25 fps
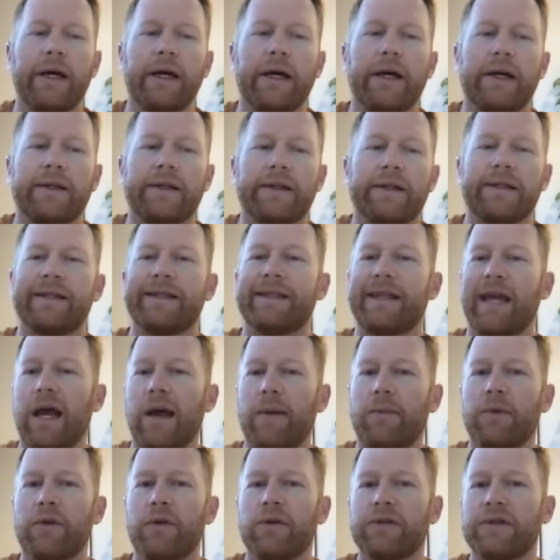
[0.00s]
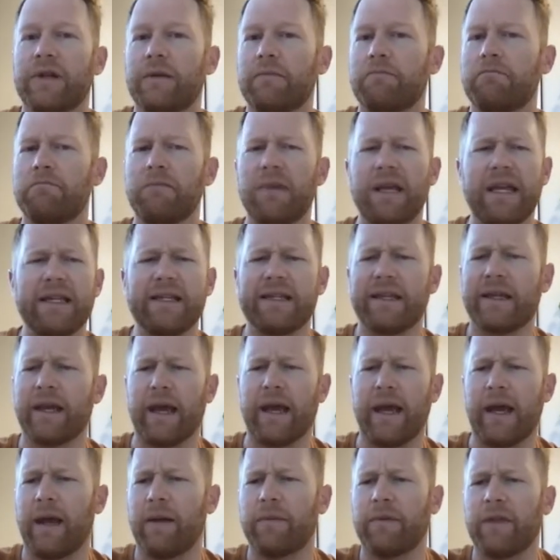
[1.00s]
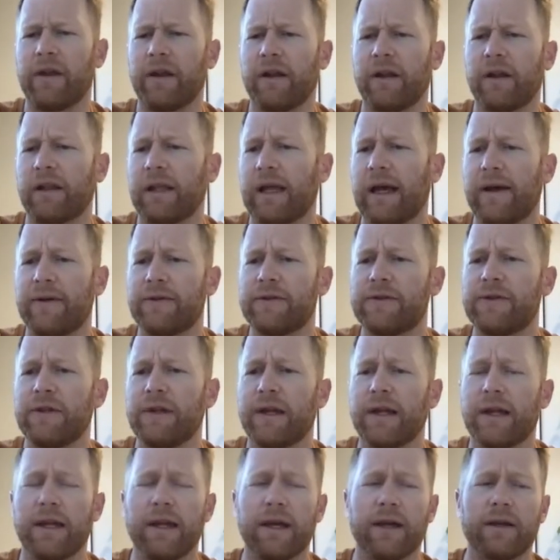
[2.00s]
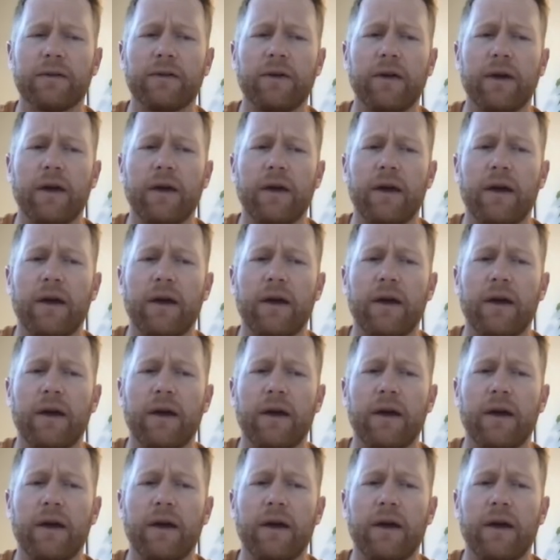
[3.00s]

Zapier is an amazing app that allows you to connect